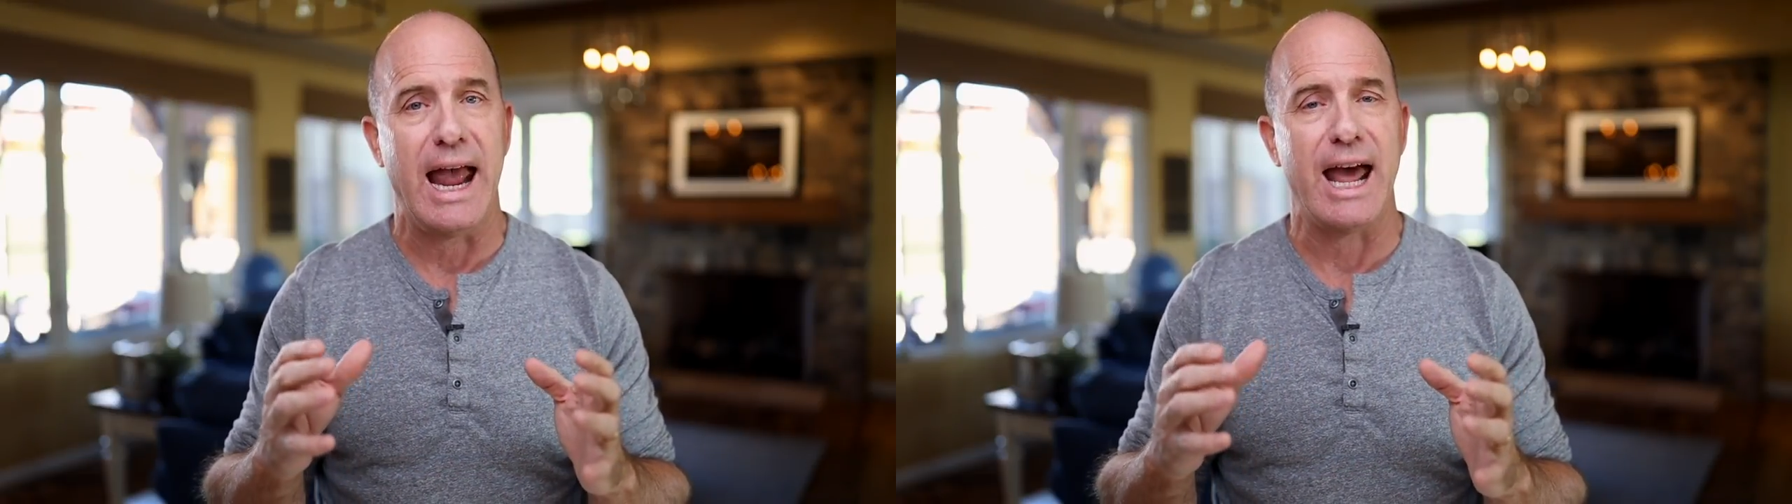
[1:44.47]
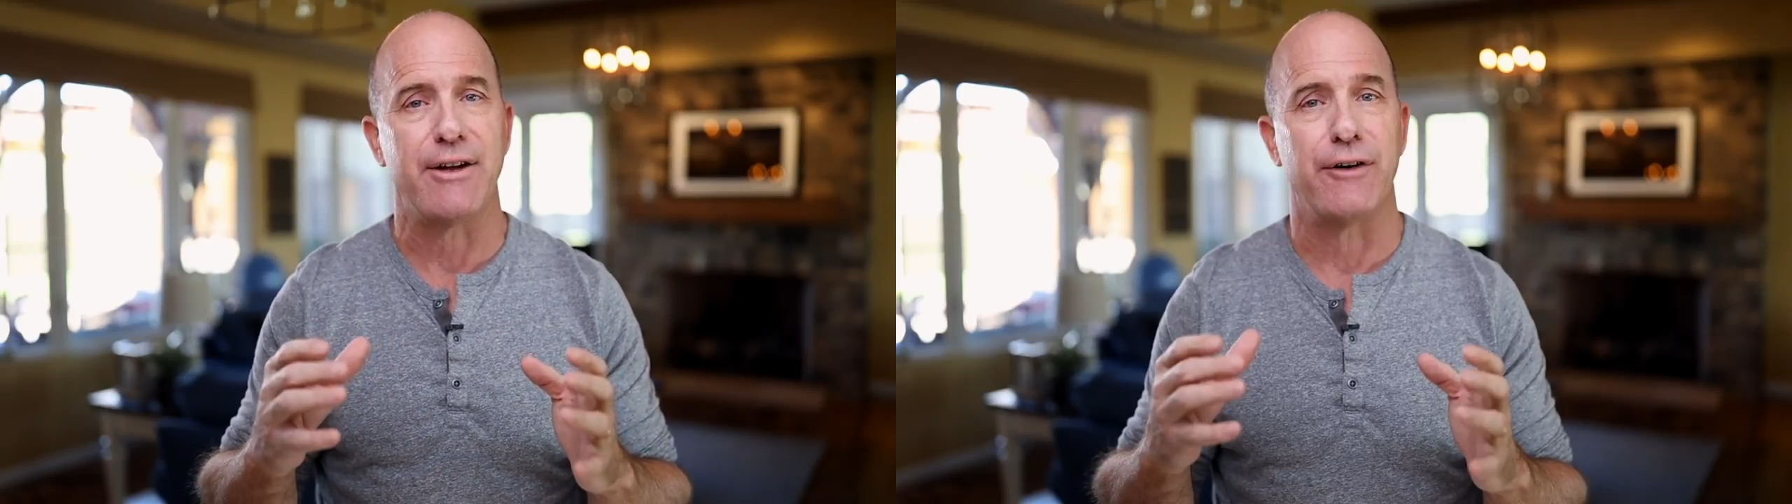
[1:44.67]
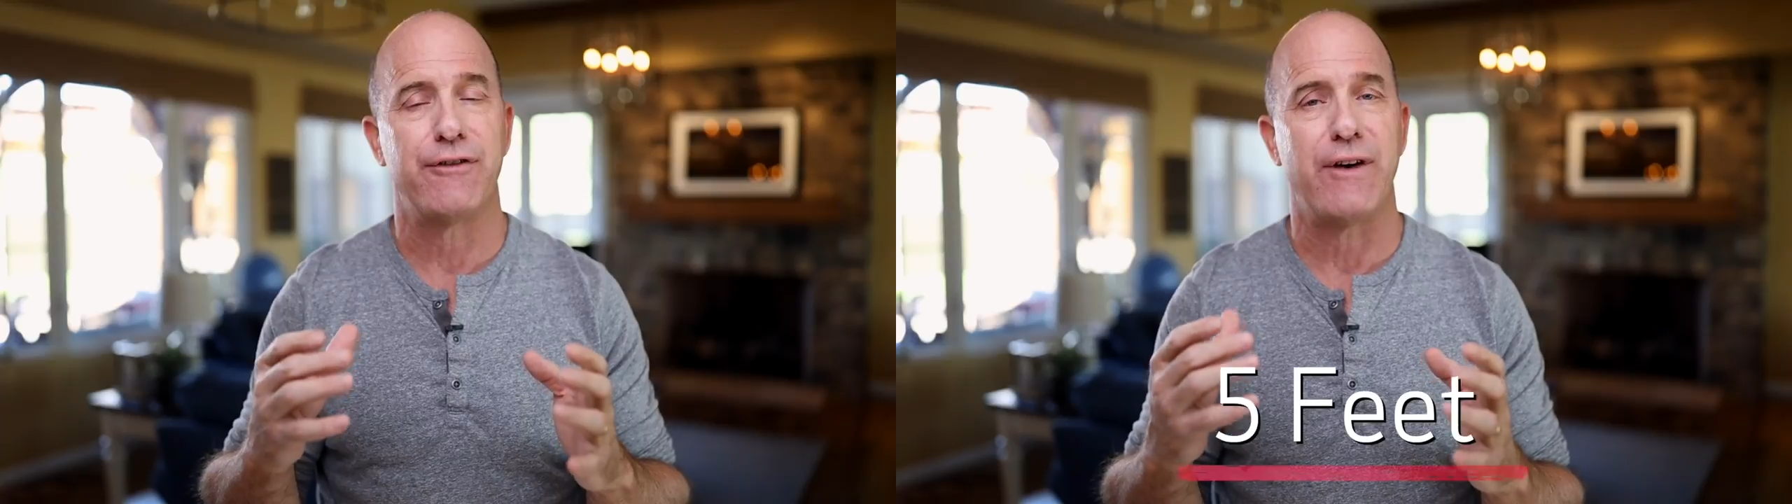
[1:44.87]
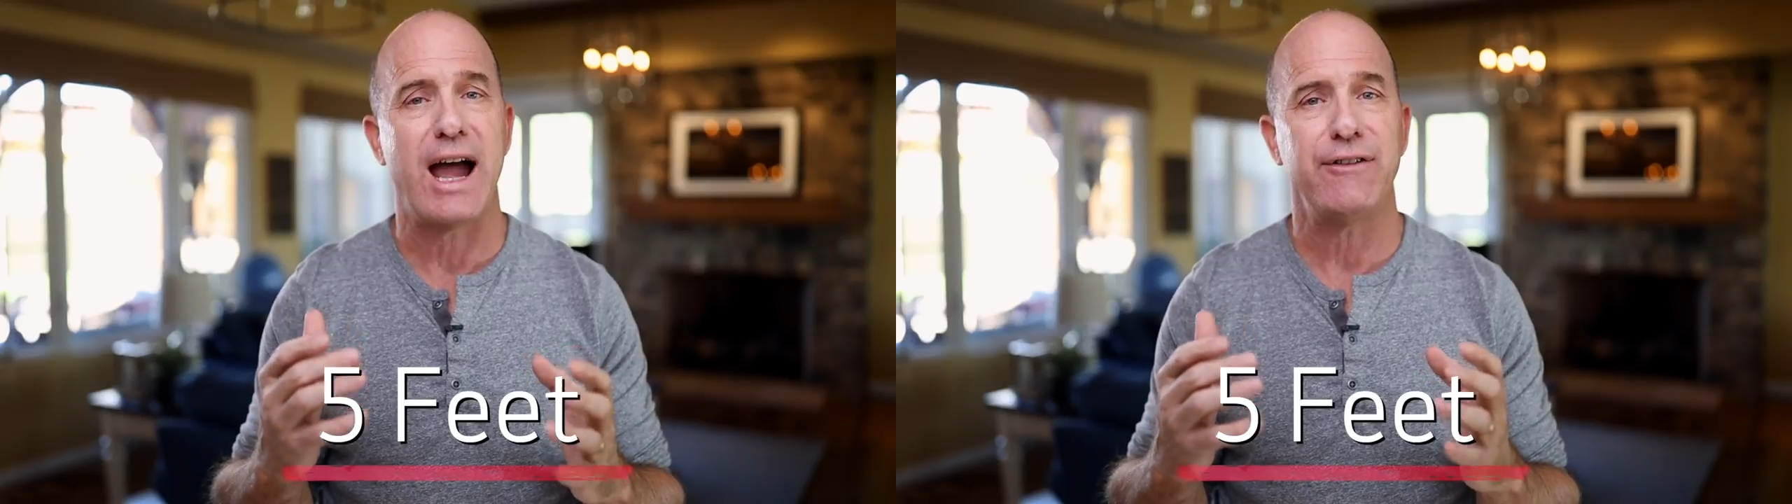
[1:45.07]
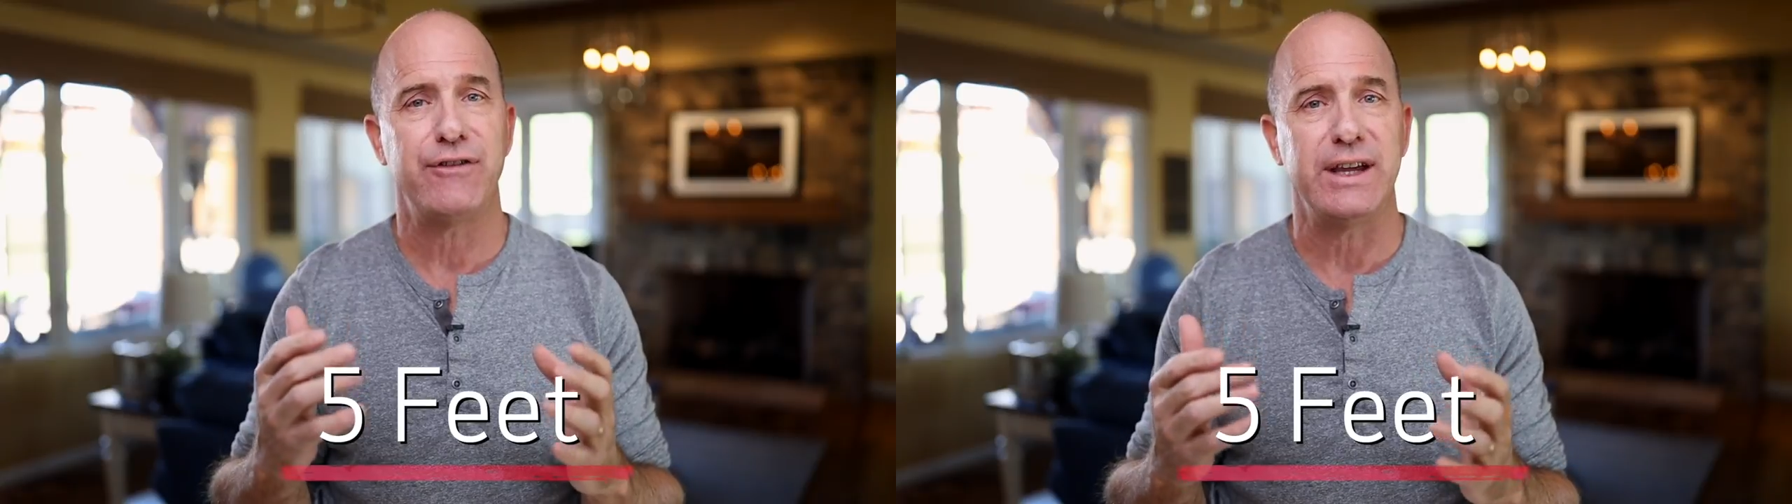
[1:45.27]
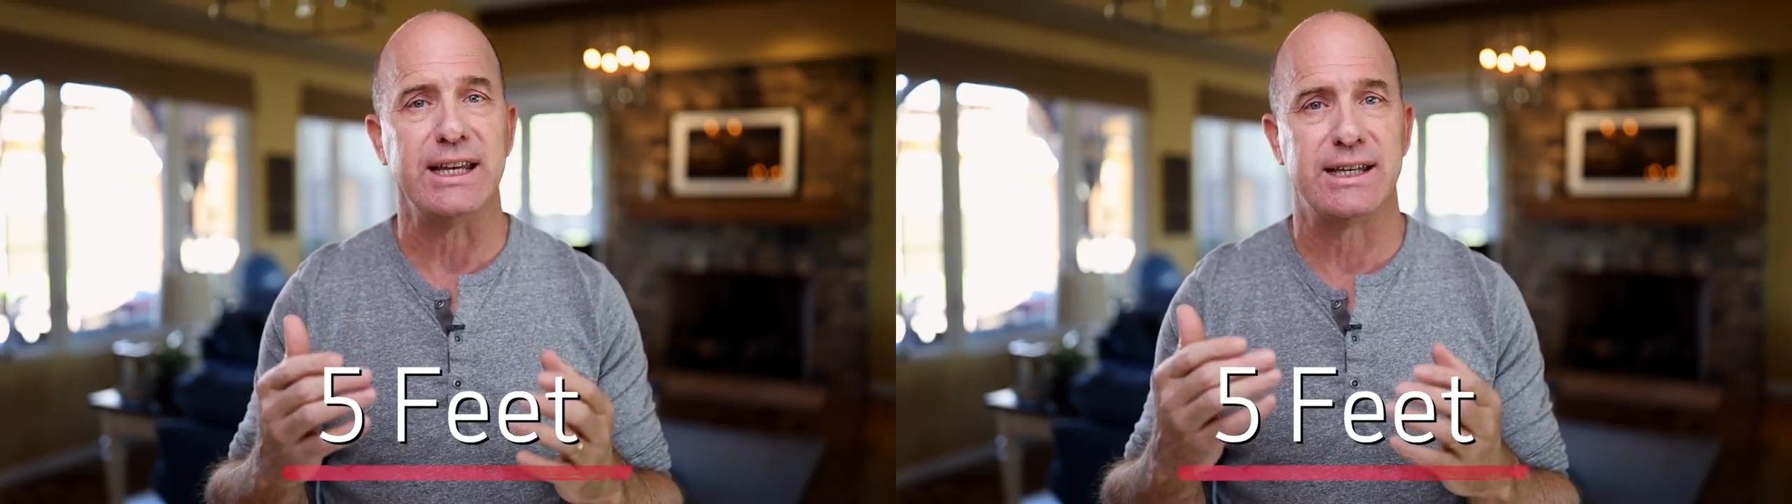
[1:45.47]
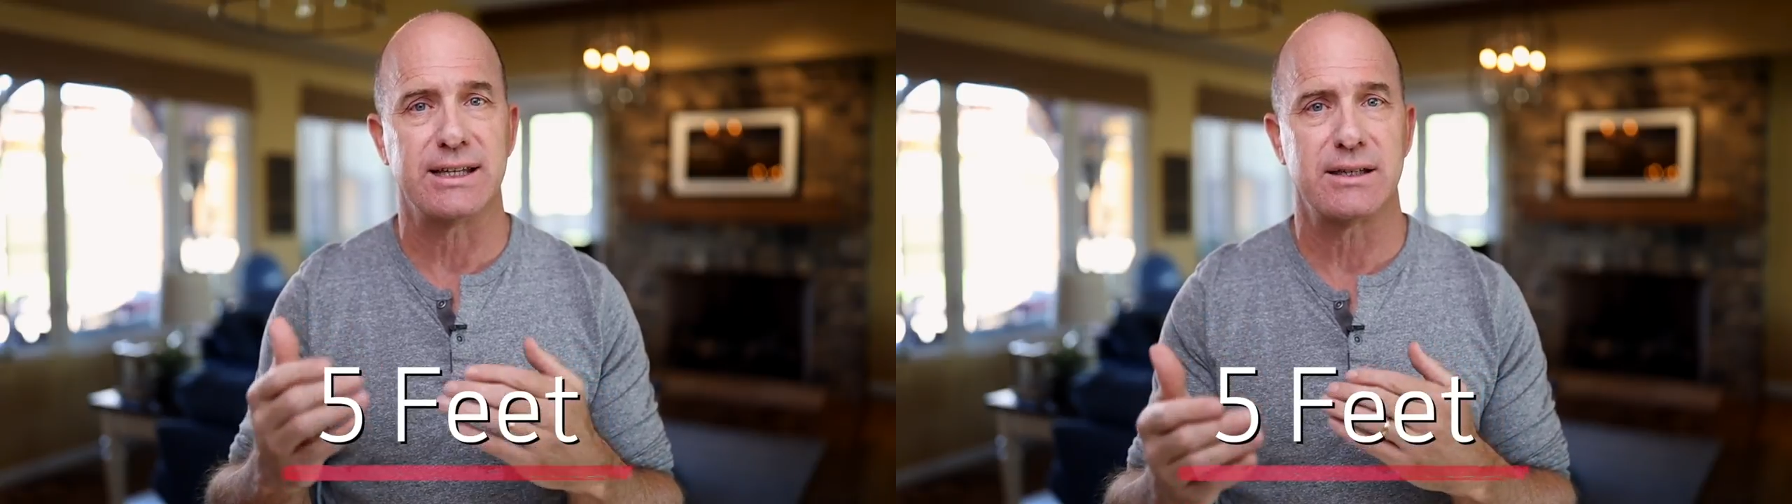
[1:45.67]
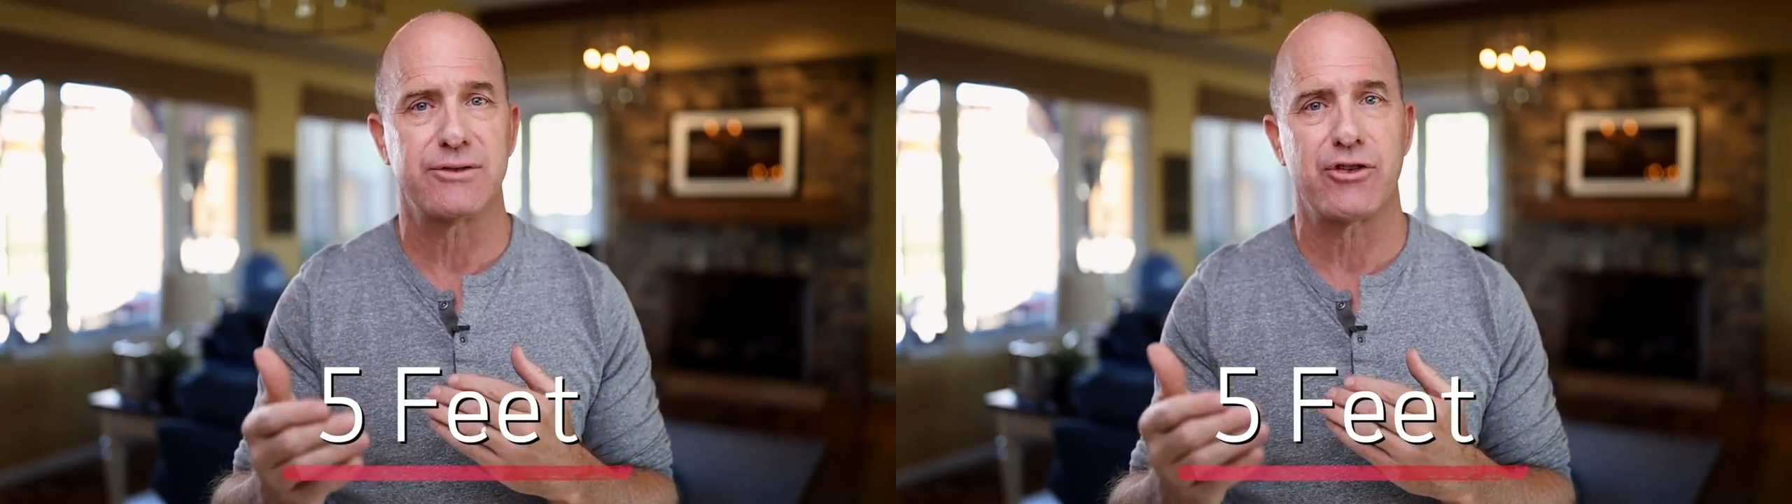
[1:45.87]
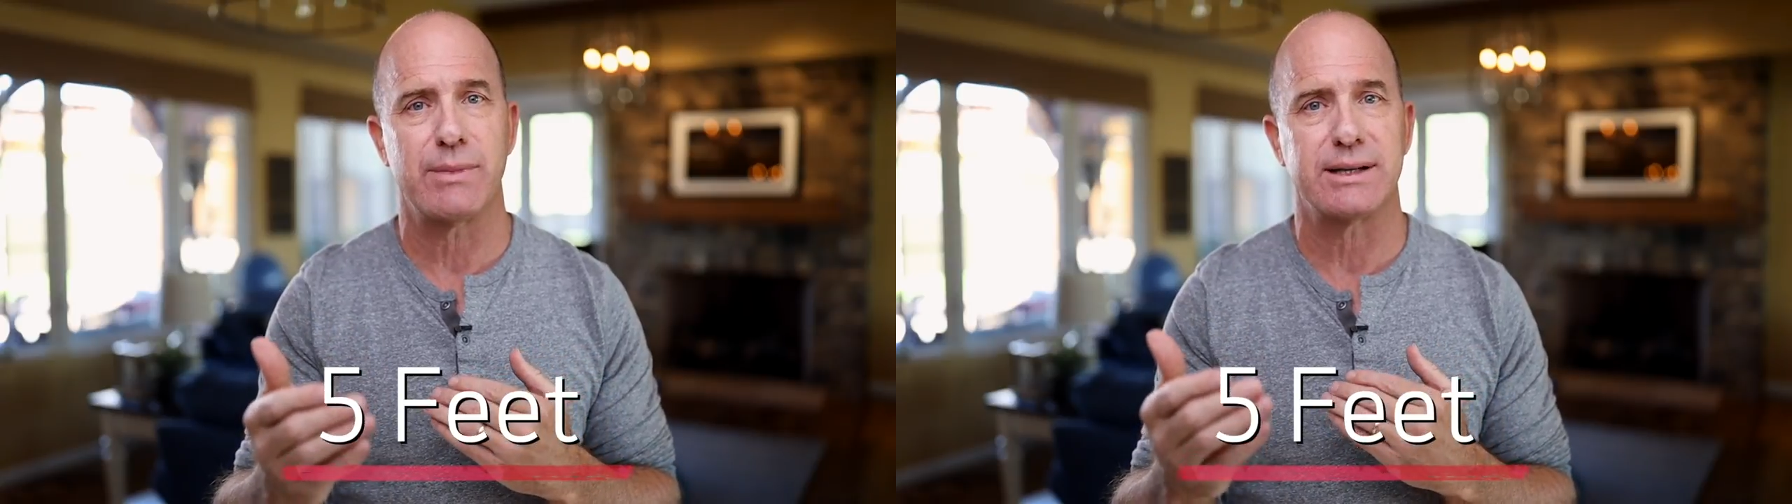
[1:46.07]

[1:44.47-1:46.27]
at a five feet distance from